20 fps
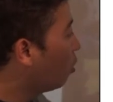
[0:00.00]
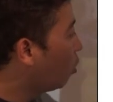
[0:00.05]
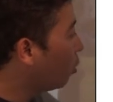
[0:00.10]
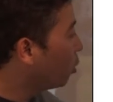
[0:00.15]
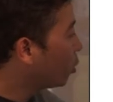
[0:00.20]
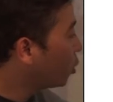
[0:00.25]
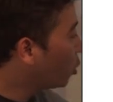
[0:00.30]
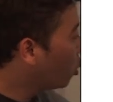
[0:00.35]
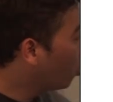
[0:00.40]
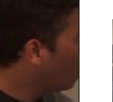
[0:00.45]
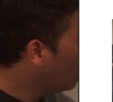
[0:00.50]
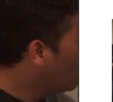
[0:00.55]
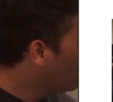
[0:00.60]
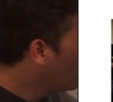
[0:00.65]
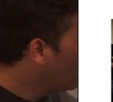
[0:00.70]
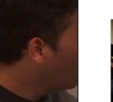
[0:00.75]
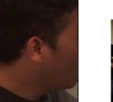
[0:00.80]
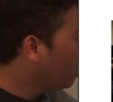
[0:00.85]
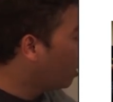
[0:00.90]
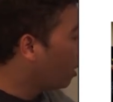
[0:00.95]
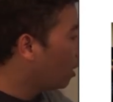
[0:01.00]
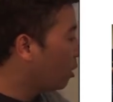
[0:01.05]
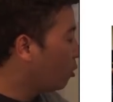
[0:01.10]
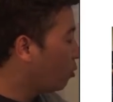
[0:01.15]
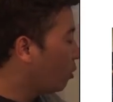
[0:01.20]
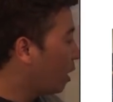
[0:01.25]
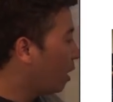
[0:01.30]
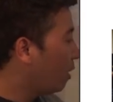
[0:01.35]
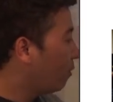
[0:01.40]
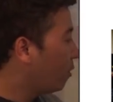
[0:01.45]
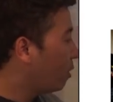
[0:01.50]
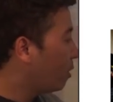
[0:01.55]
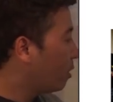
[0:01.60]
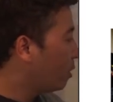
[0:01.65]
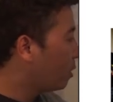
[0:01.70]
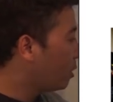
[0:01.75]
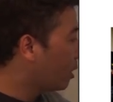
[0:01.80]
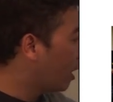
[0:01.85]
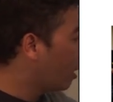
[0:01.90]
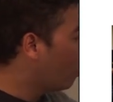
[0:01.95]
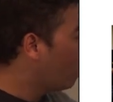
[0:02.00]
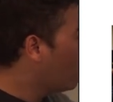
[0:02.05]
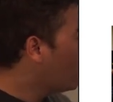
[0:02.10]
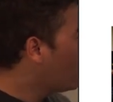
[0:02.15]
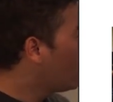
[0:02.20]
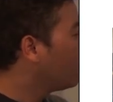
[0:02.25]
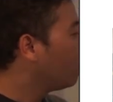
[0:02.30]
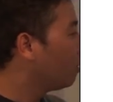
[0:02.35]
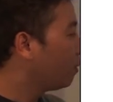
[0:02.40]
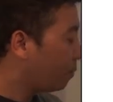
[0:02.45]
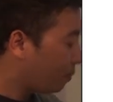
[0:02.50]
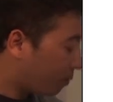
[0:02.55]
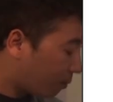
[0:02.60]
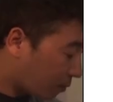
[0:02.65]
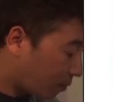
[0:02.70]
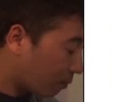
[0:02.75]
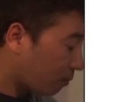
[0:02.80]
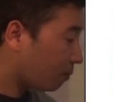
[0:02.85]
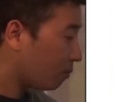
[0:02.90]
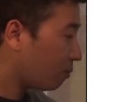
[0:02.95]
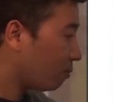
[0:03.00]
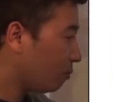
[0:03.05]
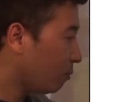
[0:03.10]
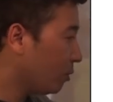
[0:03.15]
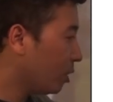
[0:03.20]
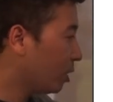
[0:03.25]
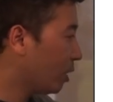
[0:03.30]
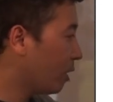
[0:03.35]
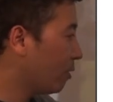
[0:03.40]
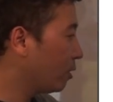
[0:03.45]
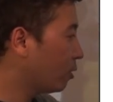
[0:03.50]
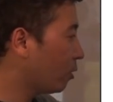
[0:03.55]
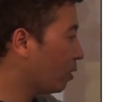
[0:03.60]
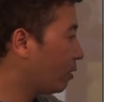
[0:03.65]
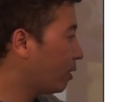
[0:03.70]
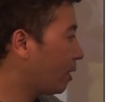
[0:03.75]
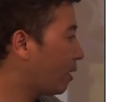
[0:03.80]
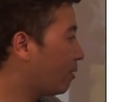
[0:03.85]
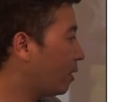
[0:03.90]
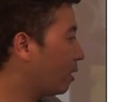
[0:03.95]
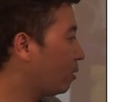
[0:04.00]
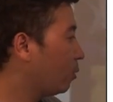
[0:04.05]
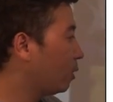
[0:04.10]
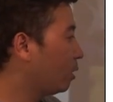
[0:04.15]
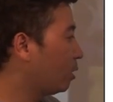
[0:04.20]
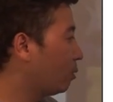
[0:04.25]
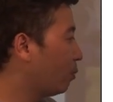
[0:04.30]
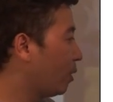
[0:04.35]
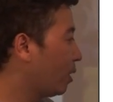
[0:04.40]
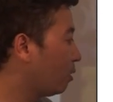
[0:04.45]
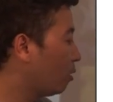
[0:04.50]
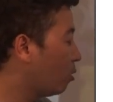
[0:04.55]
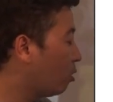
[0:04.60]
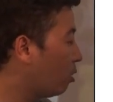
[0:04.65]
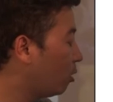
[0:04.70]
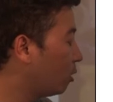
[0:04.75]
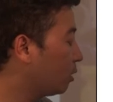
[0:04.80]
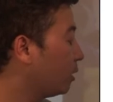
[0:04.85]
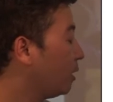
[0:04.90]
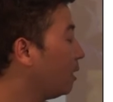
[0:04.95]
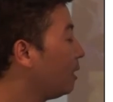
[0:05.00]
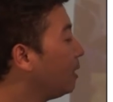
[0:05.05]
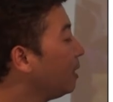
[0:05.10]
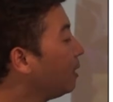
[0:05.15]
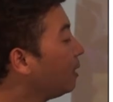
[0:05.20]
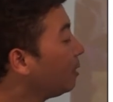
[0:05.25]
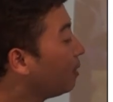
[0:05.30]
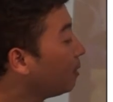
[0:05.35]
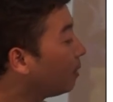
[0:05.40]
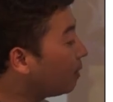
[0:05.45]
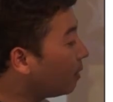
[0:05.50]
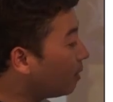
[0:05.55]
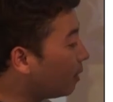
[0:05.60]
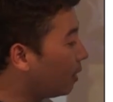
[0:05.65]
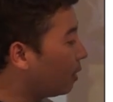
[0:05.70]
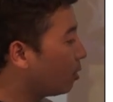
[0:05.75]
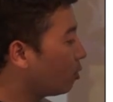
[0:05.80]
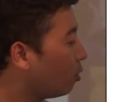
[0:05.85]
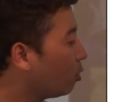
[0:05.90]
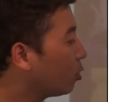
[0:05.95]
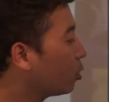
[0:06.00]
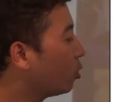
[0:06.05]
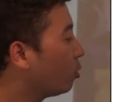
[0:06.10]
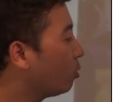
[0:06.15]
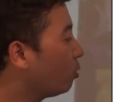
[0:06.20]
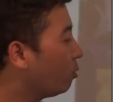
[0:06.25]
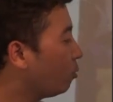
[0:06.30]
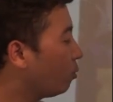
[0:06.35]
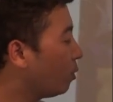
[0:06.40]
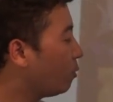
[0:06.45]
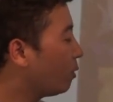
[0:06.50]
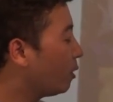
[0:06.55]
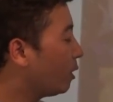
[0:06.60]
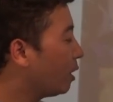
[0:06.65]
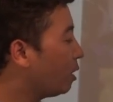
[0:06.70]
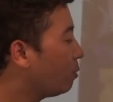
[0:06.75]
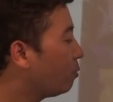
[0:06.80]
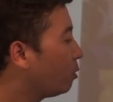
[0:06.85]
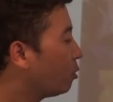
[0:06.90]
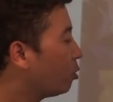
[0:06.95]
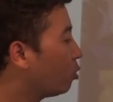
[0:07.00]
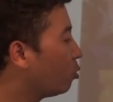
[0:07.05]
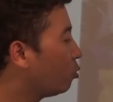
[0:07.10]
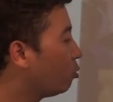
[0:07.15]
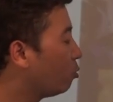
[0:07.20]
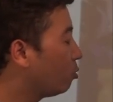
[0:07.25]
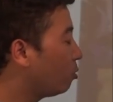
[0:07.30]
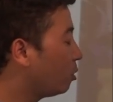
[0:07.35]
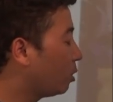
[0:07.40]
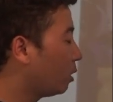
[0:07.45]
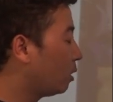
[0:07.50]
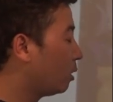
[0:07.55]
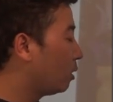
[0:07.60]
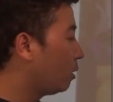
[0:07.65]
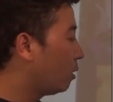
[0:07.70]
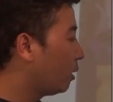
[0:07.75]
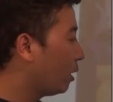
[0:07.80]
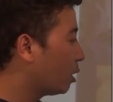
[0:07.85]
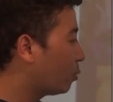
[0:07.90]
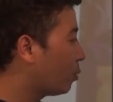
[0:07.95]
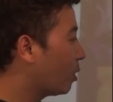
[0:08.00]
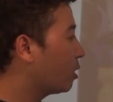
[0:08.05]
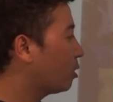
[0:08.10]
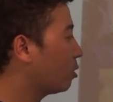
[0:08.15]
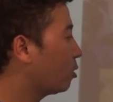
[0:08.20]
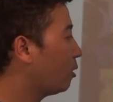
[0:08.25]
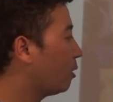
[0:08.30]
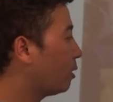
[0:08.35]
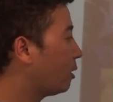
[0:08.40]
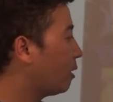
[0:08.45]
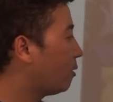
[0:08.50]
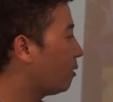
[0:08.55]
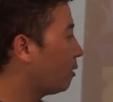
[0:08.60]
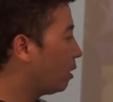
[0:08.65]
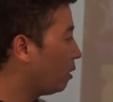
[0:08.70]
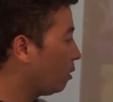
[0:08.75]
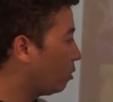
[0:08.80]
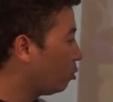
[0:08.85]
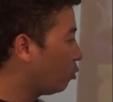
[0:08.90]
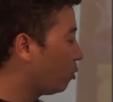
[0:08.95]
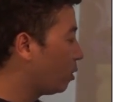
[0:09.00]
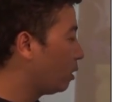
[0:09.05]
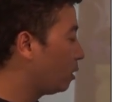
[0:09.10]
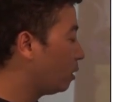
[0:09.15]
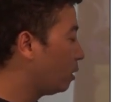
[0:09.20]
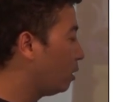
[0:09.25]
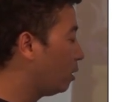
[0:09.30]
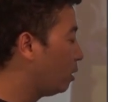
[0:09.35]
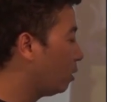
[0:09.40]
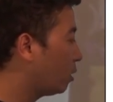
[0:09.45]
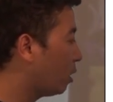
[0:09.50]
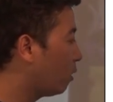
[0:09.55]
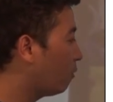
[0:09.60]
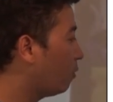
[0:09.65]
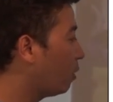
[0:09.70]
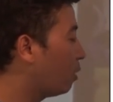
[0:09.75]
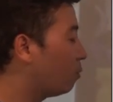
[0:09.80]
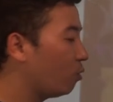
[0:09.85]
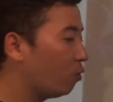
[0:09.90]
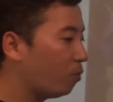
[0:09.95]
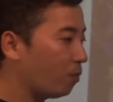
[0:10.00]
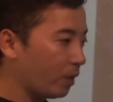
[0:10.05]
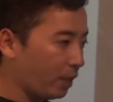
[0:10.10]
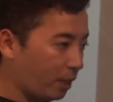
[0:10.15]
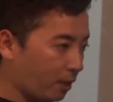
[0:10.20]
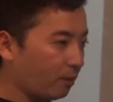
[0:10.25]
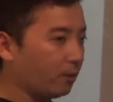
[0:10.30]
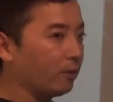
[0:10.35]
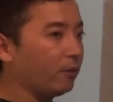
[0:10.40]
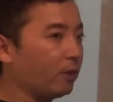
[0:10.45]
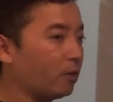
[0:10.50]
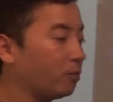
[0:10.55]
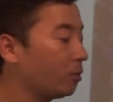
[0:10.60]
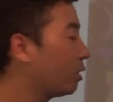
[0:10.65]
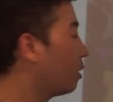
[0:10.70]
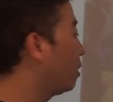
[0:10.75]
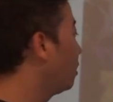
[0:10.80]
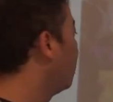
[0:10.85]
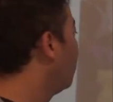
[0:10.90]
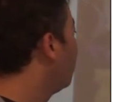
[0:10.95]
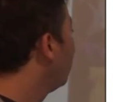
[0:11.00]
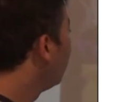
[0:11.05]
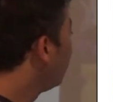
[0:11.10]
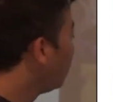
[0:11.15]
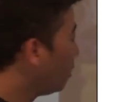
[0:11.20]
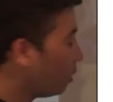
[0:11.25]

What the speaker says: also you have here in Taiwan sharing solidarity with the Tibetan cause. And also we were able to express a solidarity during the Sunflower movement here in Dharamsala.